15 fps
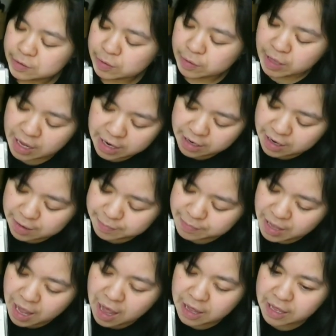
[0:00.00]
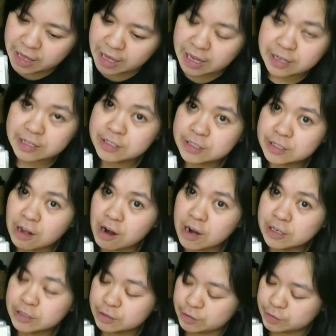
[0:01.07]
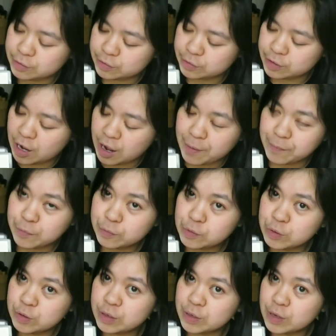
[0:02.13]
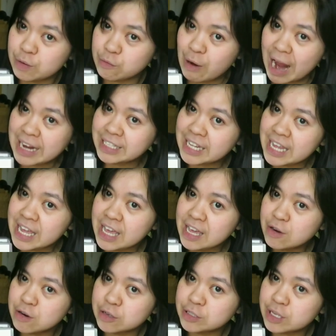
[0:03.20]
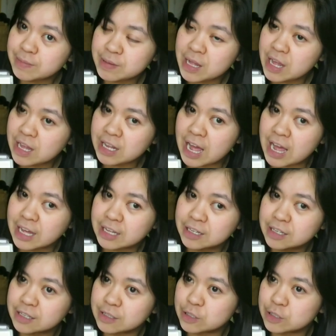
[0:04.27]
that yeah, he can start writing or something, like